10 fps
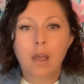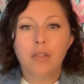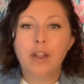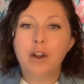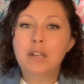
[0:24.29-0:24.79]

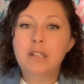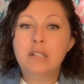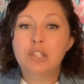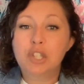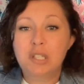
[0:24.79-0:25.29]
There is
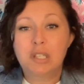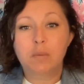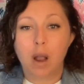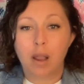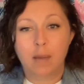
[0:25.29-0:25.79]
the cheesy
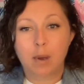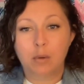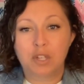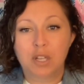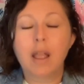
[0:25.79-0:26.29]
rocket
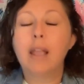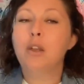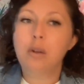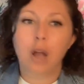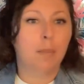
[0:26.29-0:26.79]
emoji. Like,
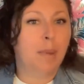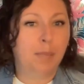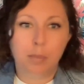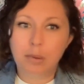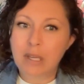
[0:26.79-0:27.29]
good God,
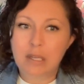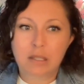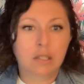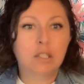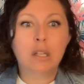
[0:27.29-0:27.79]
people,
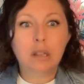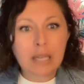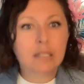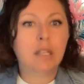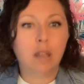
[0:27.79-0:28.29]
please
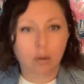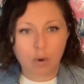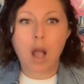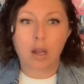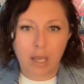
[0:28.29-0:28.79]
delete the
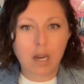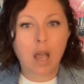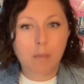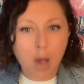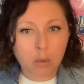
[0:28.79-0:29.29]
rocket
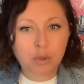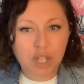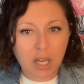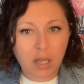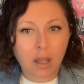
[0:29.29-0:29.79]

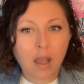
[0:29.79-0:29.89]
emoji.